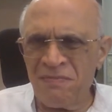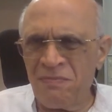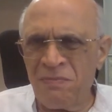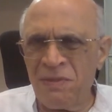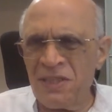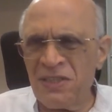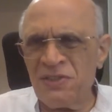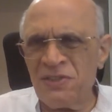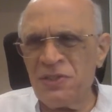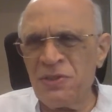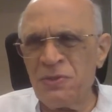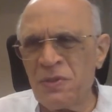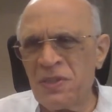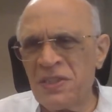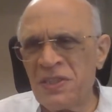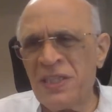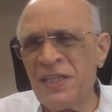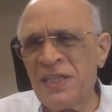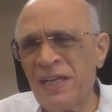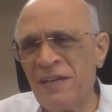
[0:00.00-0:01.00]
but she
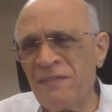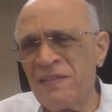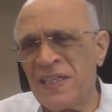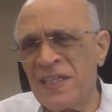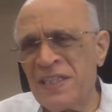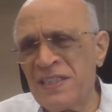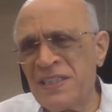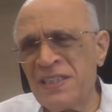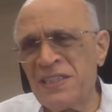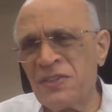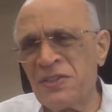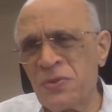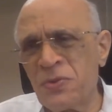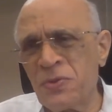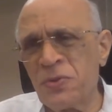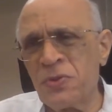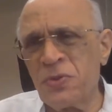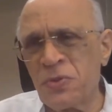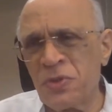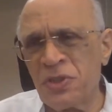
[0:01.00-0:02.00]
didn't have anything to
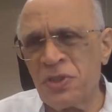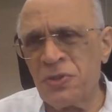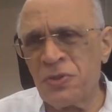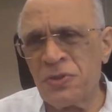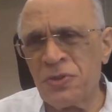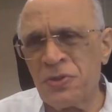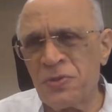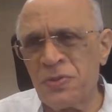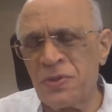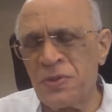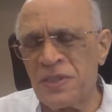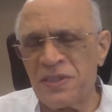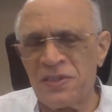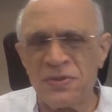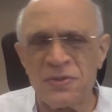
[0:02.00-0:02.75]
do, so she used to do it.